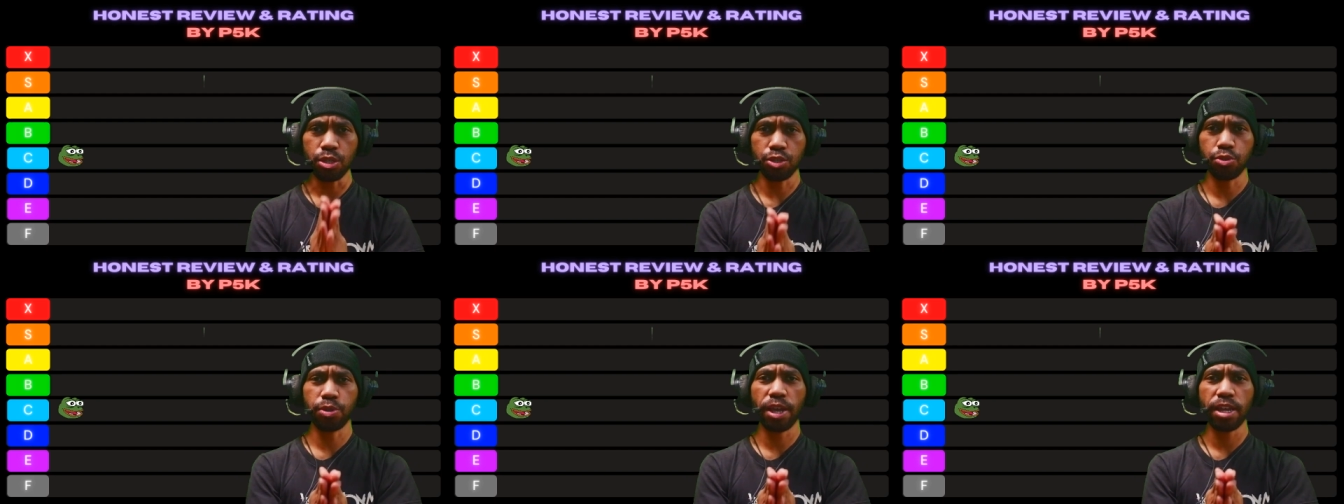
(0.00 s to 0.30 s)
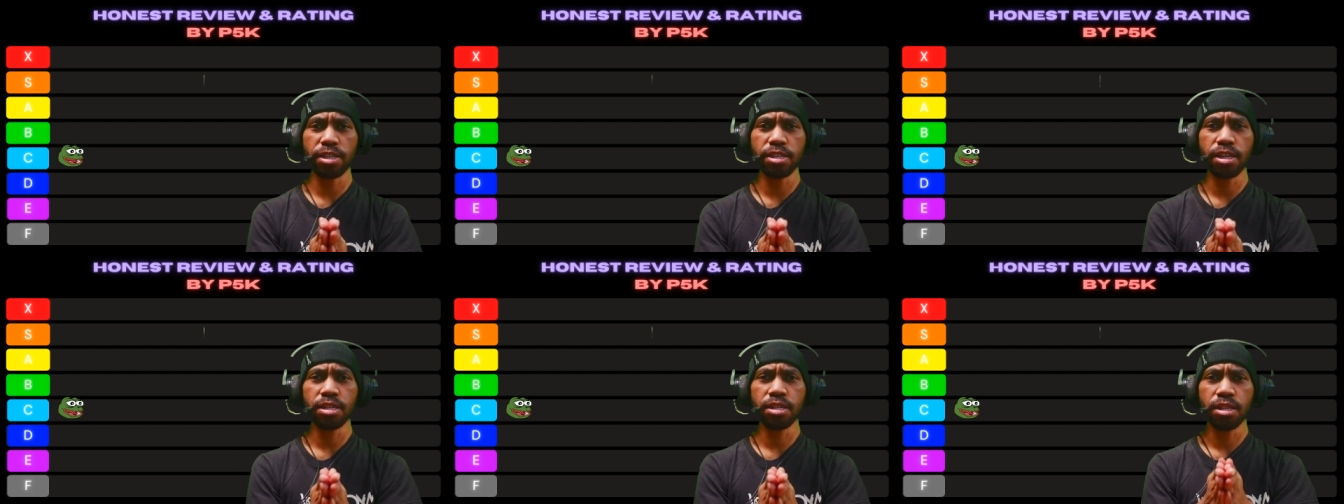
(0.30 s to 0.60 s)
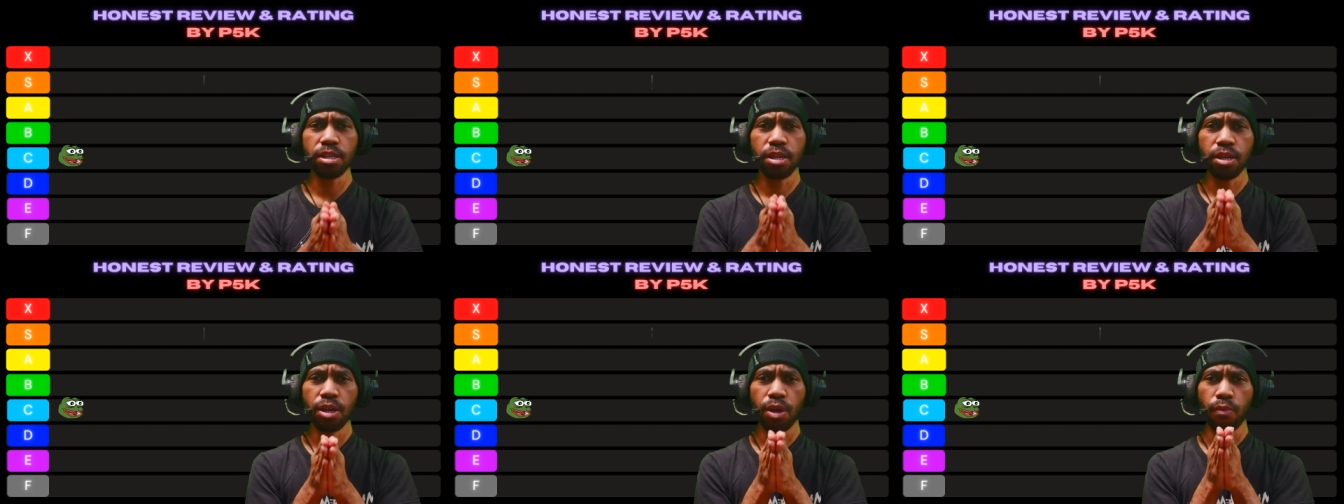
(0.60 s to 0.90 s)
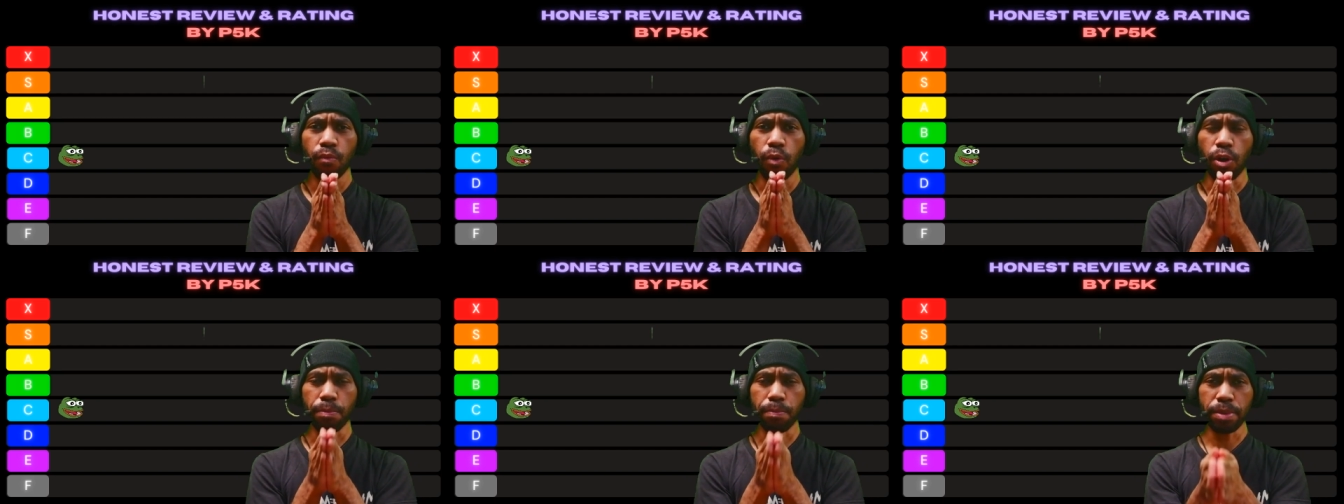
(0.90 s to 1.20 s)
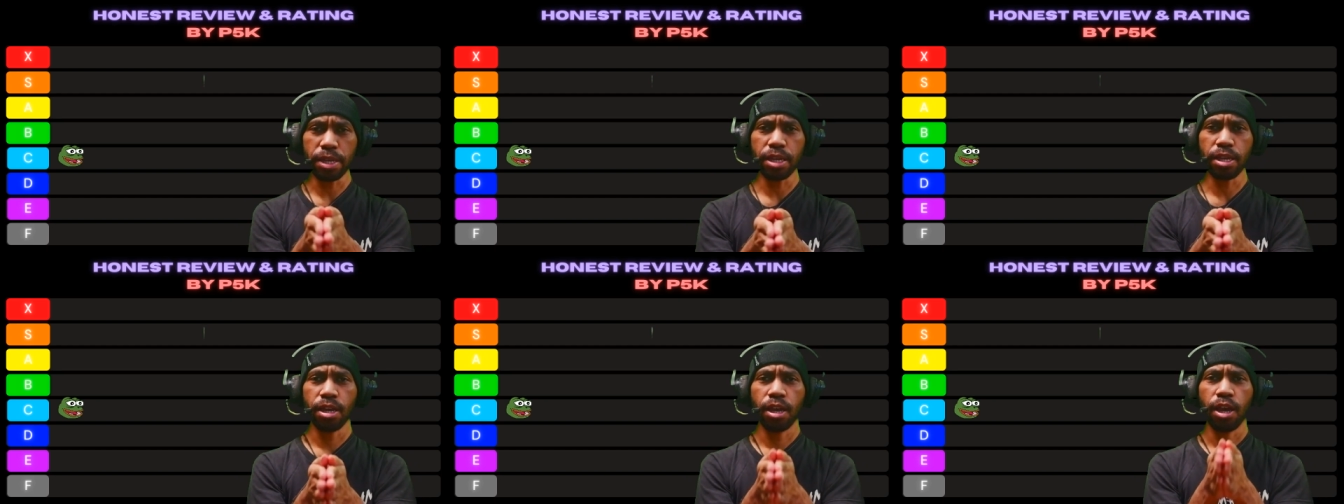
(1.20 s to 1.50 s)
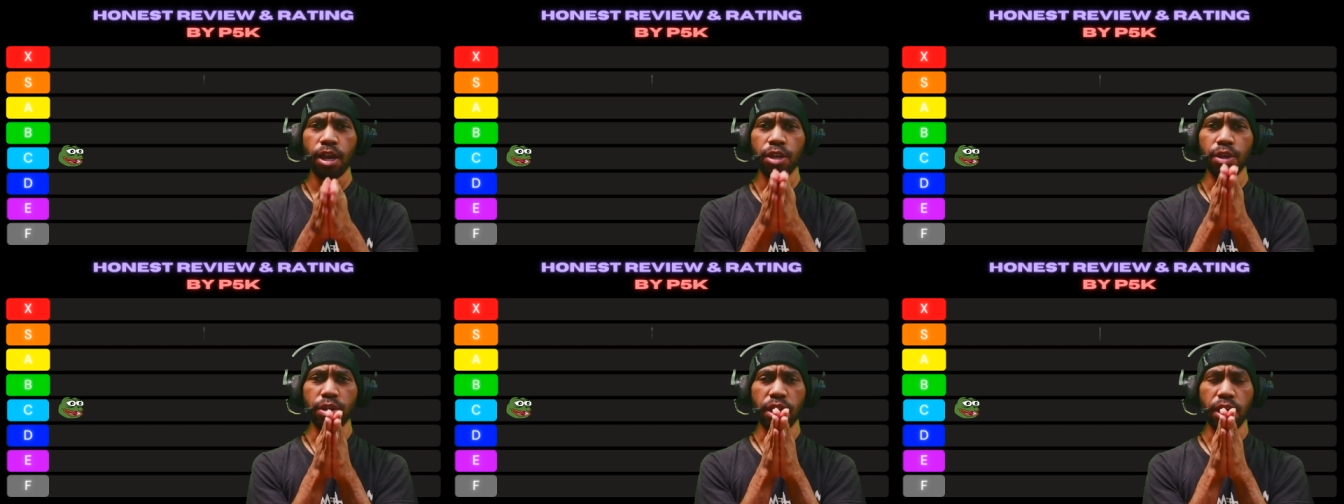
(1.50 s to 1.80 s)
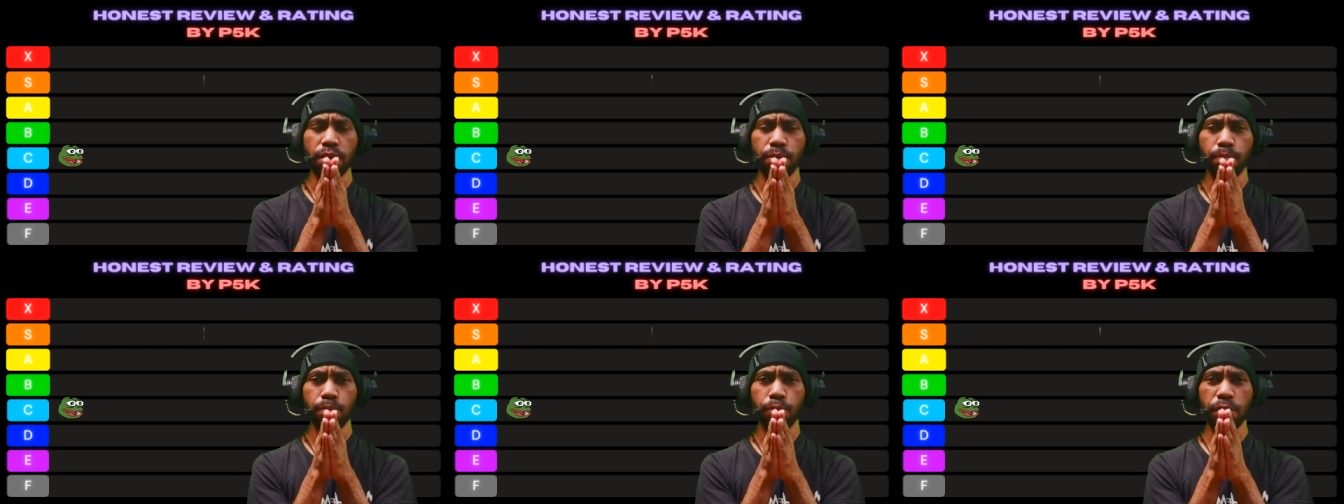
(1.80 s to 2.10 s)
suggestion for me, you
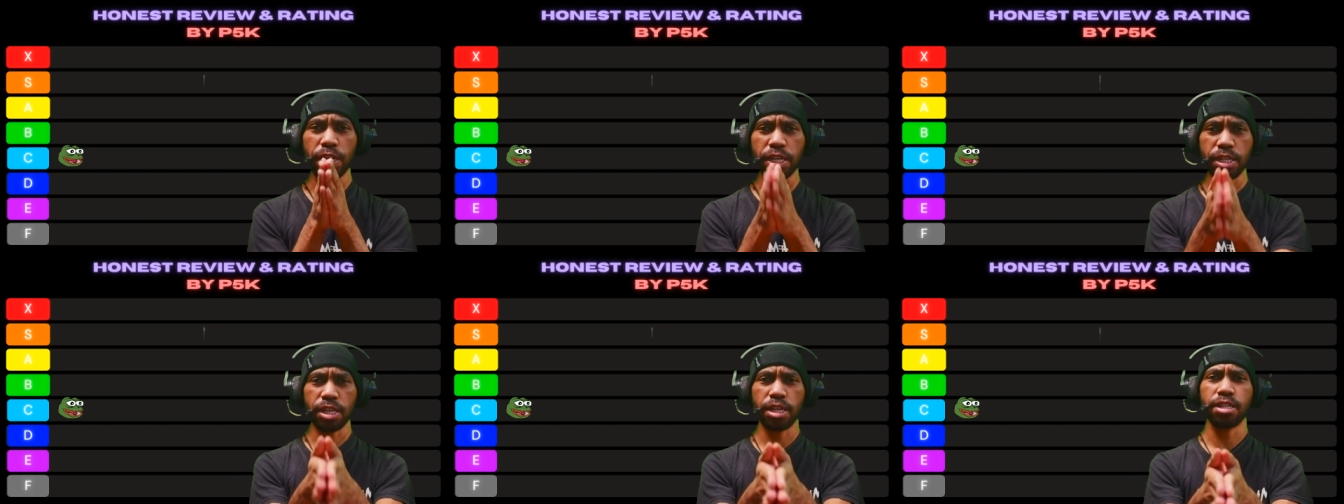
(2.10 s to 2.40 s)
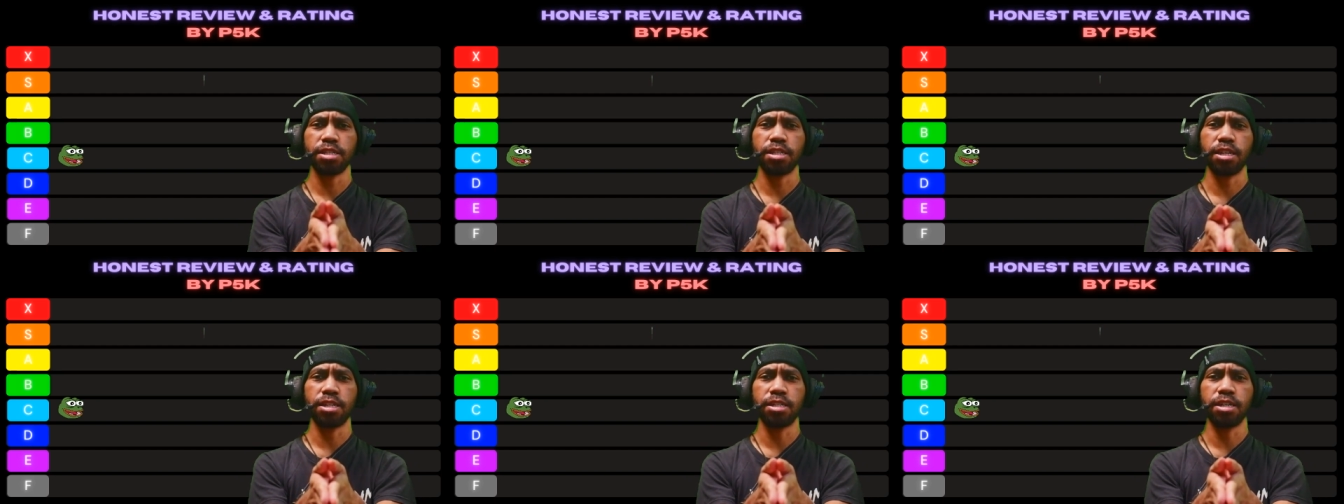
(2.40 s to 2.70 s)
can put it in,